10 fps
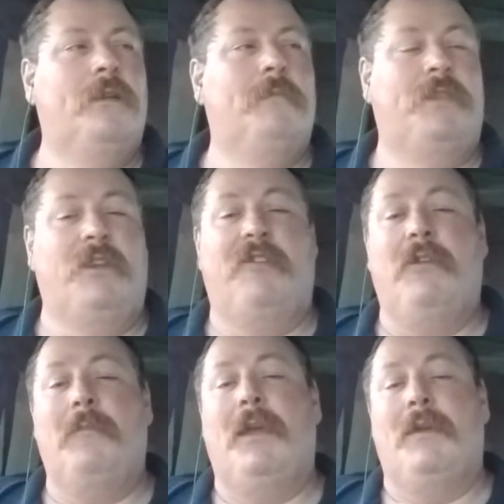But they're
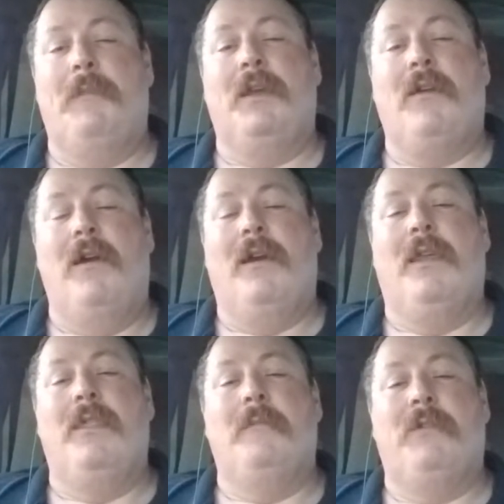still making a big target
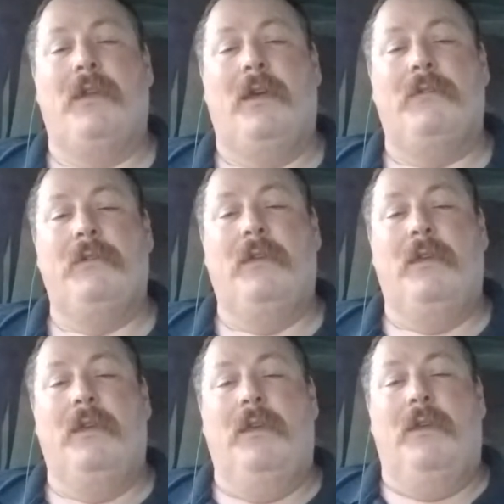of themselves.
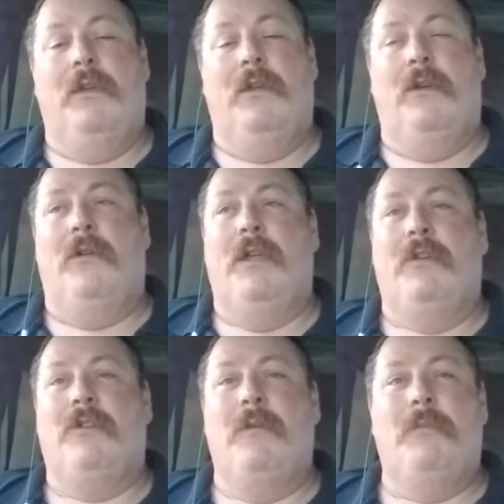
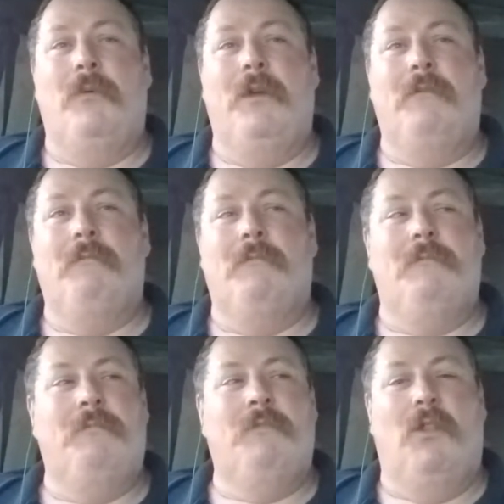At some point,
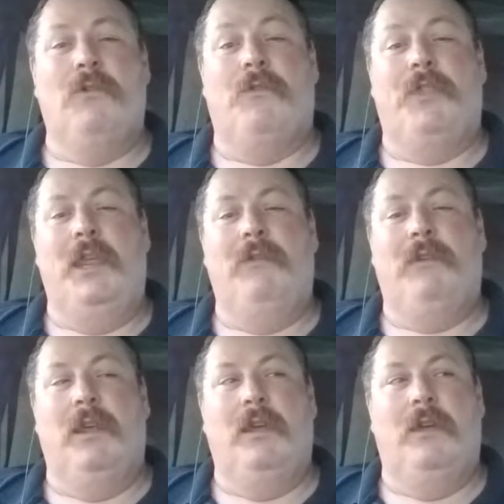the local
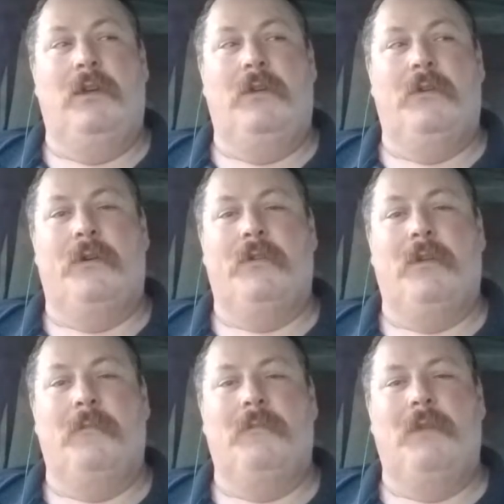thieves guild or
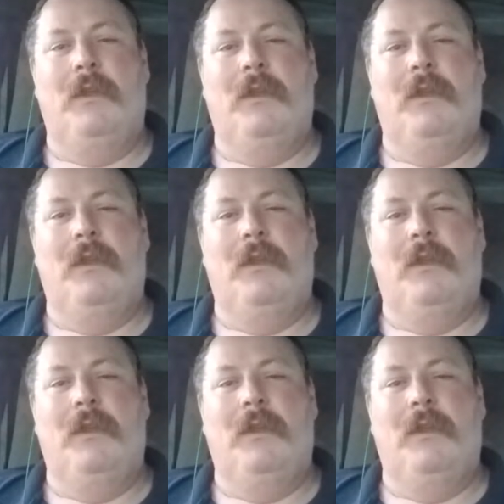some